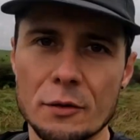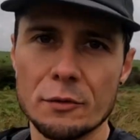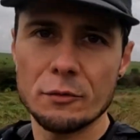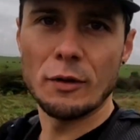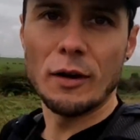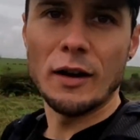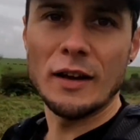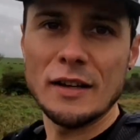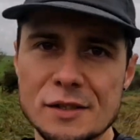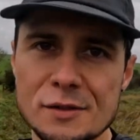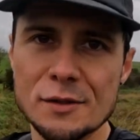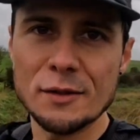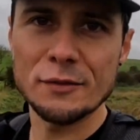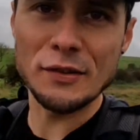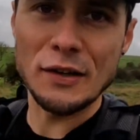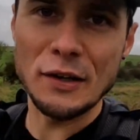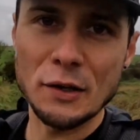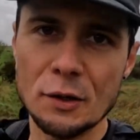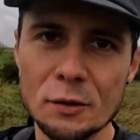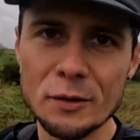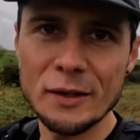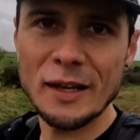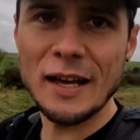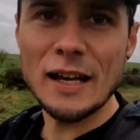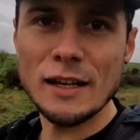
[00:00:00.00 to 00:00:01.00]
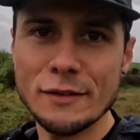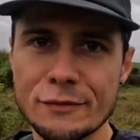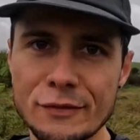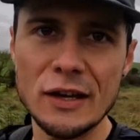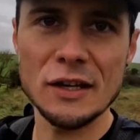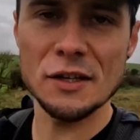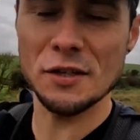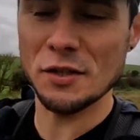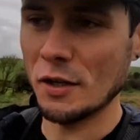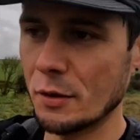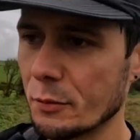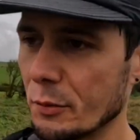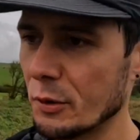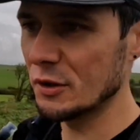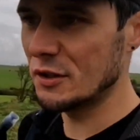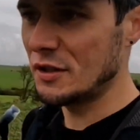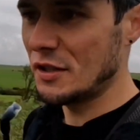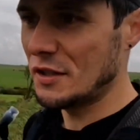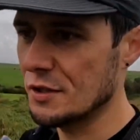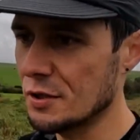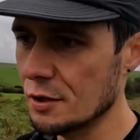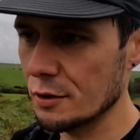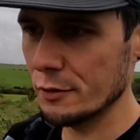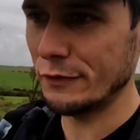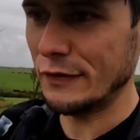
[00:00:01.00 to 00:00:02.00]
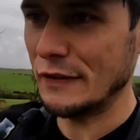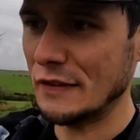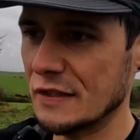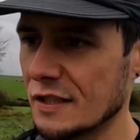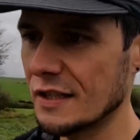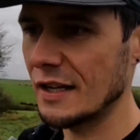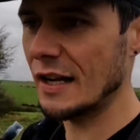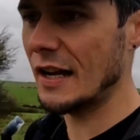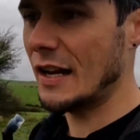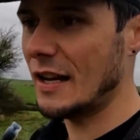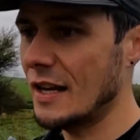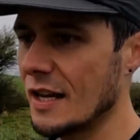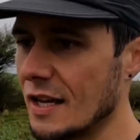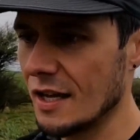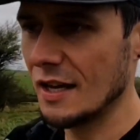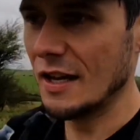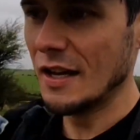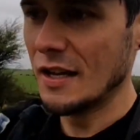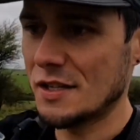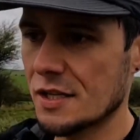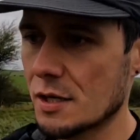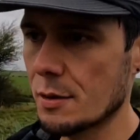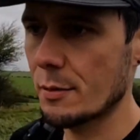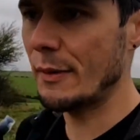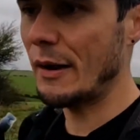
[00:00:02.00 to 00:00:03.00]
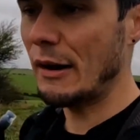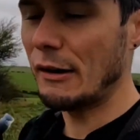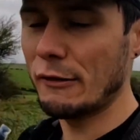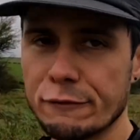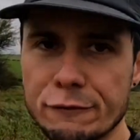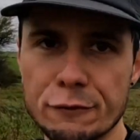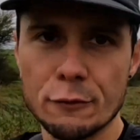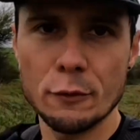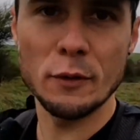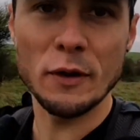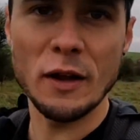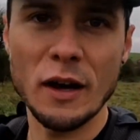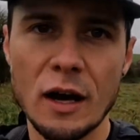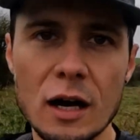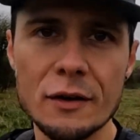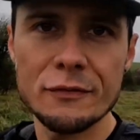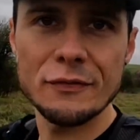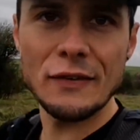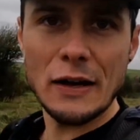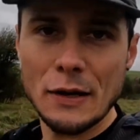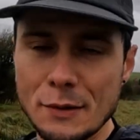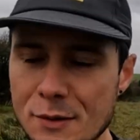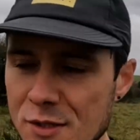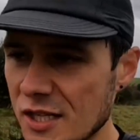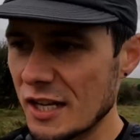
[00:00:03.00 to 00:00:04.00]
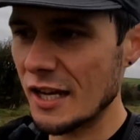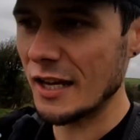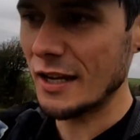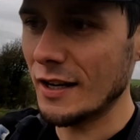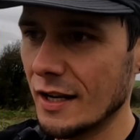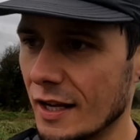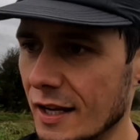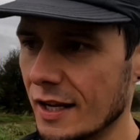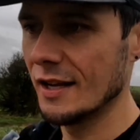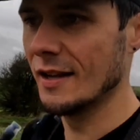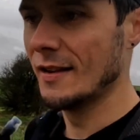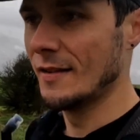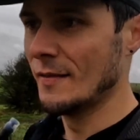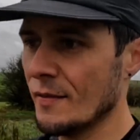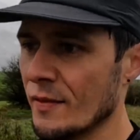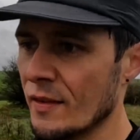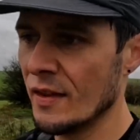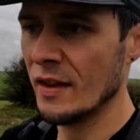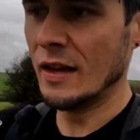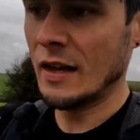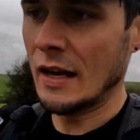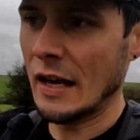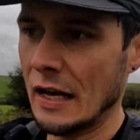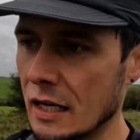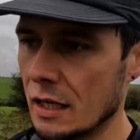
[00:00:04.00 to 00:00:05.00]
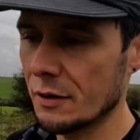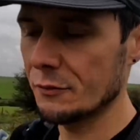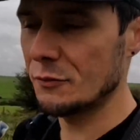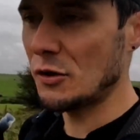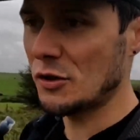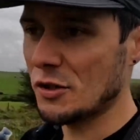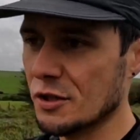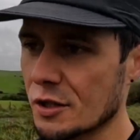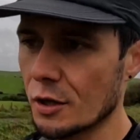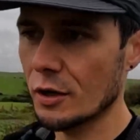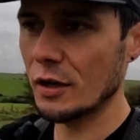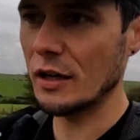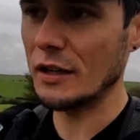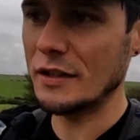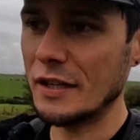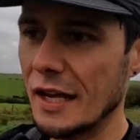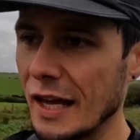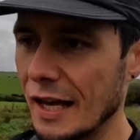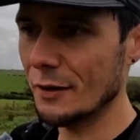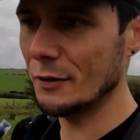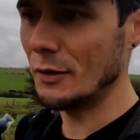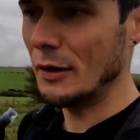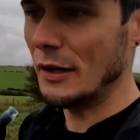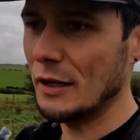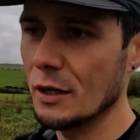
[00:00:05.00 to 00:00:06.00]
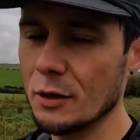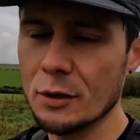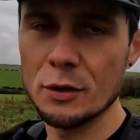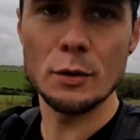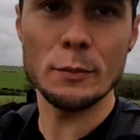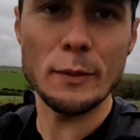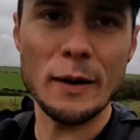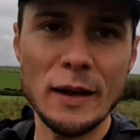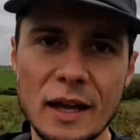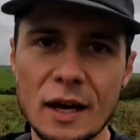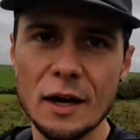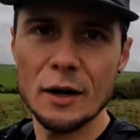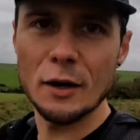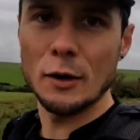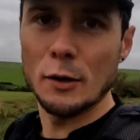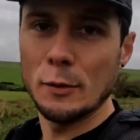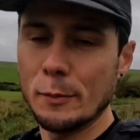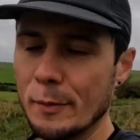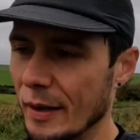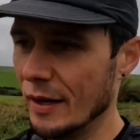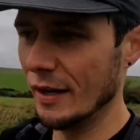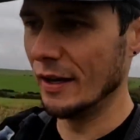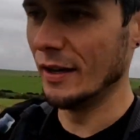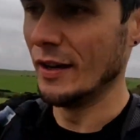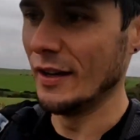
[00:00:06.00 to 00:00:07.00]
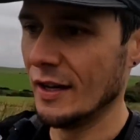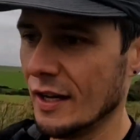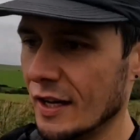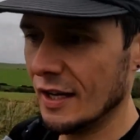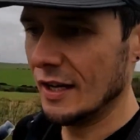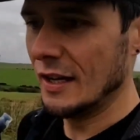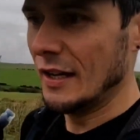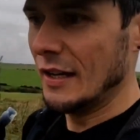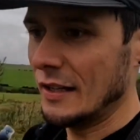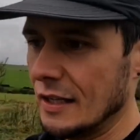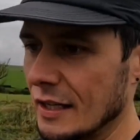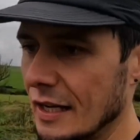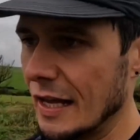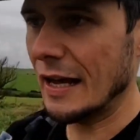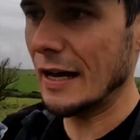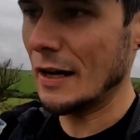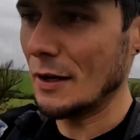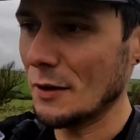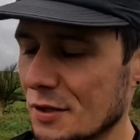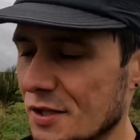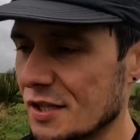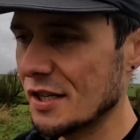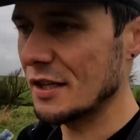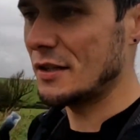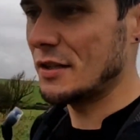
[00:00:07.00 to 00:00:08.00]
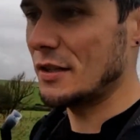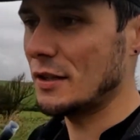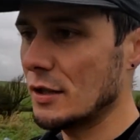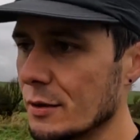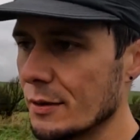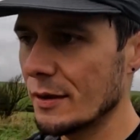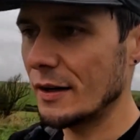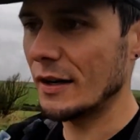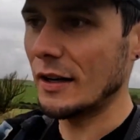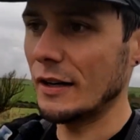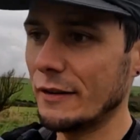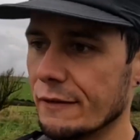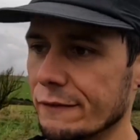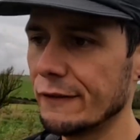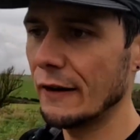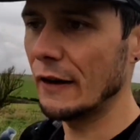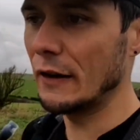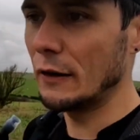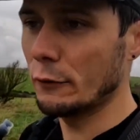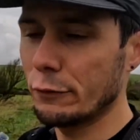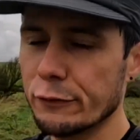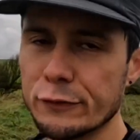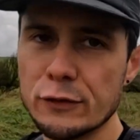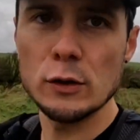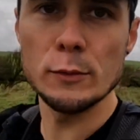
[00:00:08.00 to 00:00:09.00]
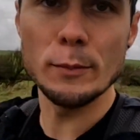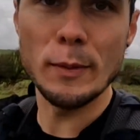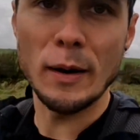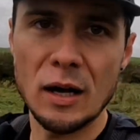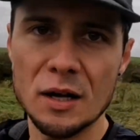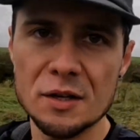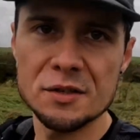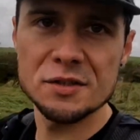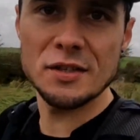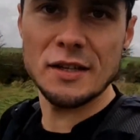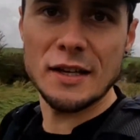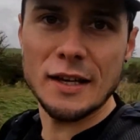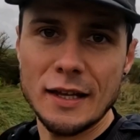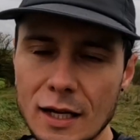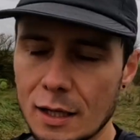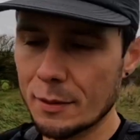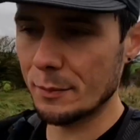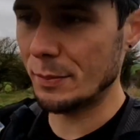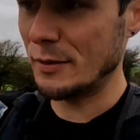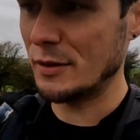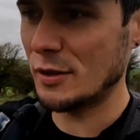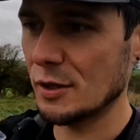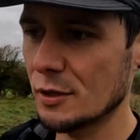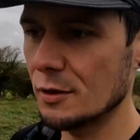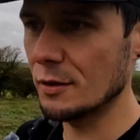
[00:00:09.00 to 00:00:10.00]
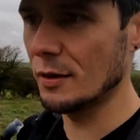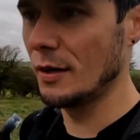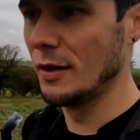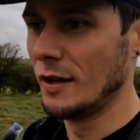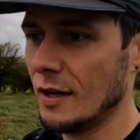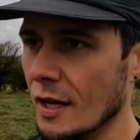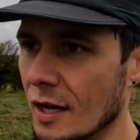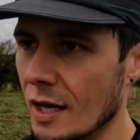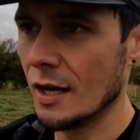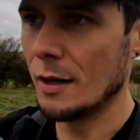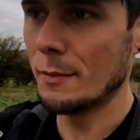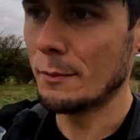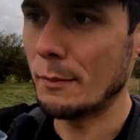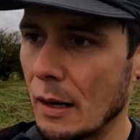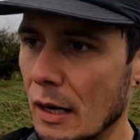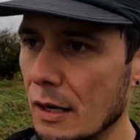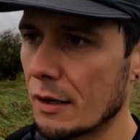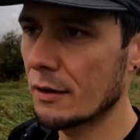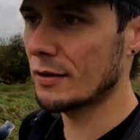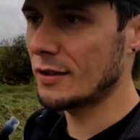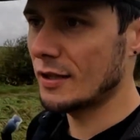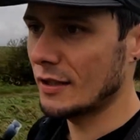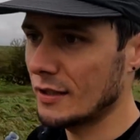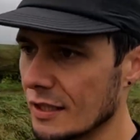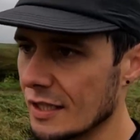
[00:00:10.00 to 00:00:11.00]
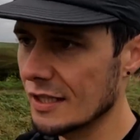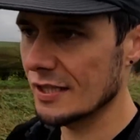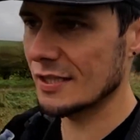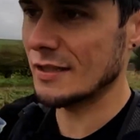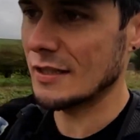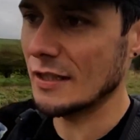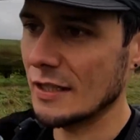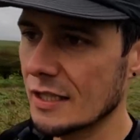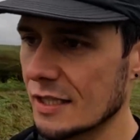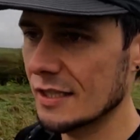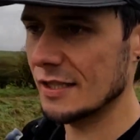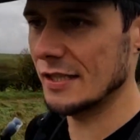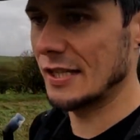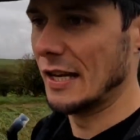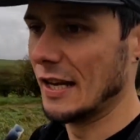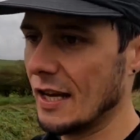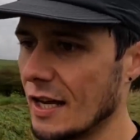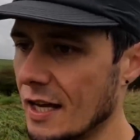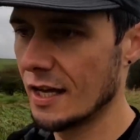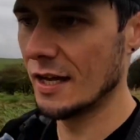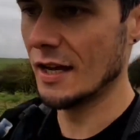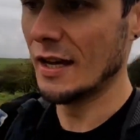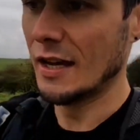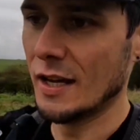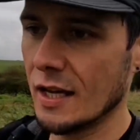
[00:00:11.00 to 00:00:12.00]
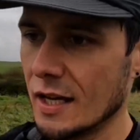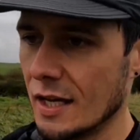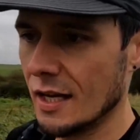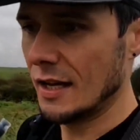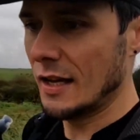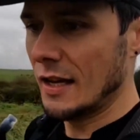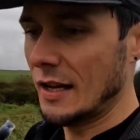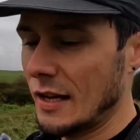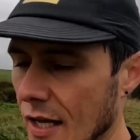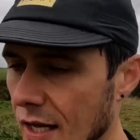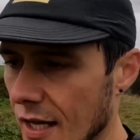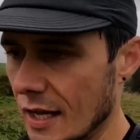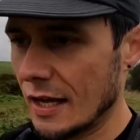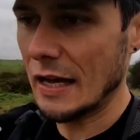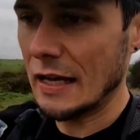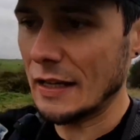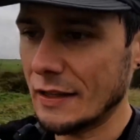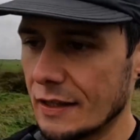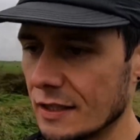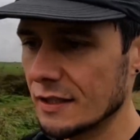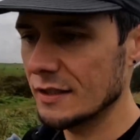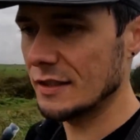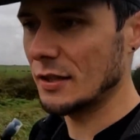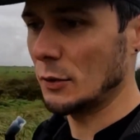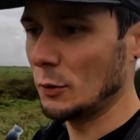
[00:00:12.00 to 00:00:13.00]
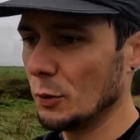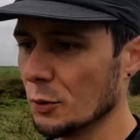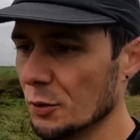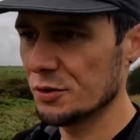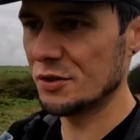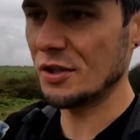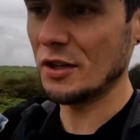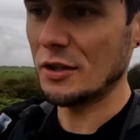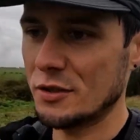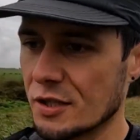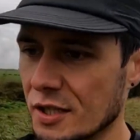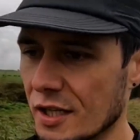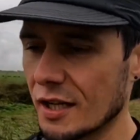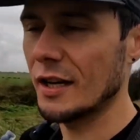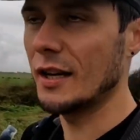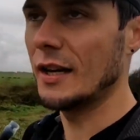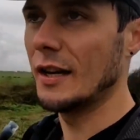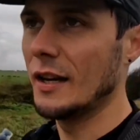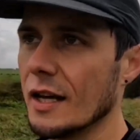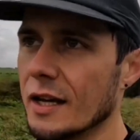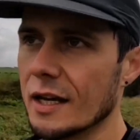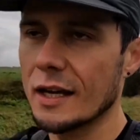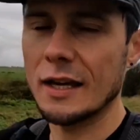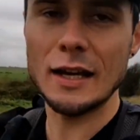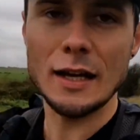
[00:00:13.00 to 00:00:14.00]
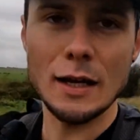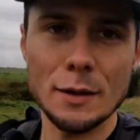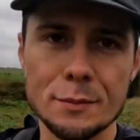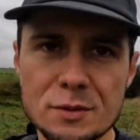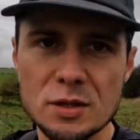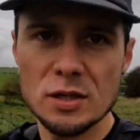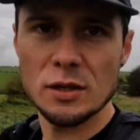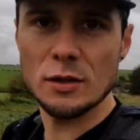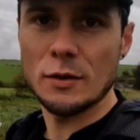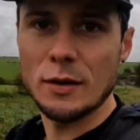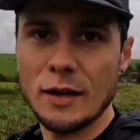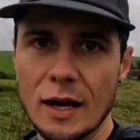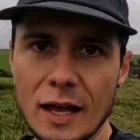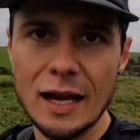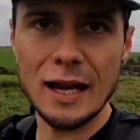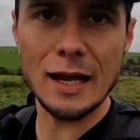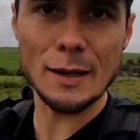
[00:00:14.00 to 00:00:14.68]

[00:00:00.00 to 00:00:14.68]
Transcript: Right, so I've done all the elevation I wanted to for today. So I'm about 4.5 hours in, and I've just got a downhill on the way home now. So to do a final few miles to get up to marathon distance, and then also to get up to a